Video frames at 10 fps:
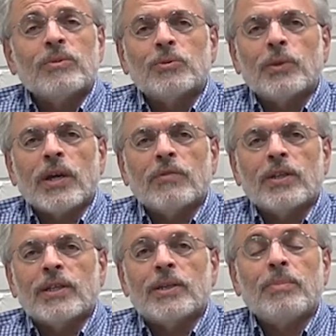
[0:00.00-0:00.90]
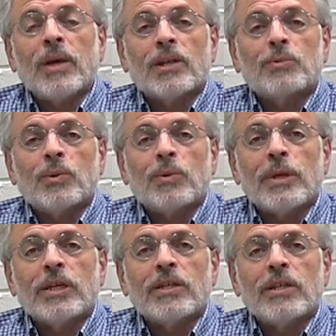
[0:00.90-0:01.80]
Did we have any impact? Were we
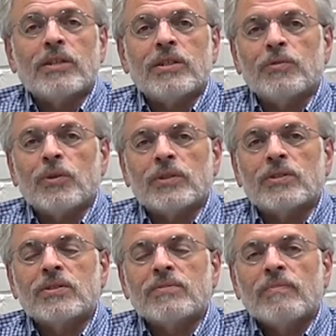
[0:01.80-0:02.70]
making any difference?